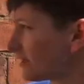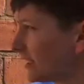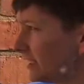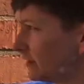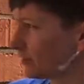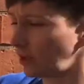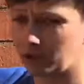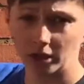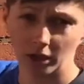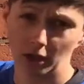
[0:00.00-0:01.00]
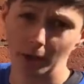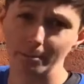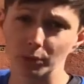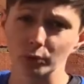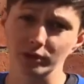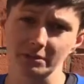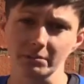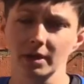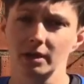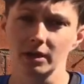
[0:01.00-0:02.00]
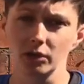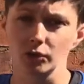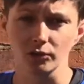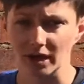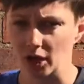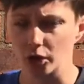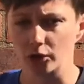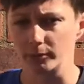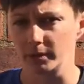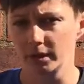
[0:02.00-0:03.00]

is boredom, you're at home,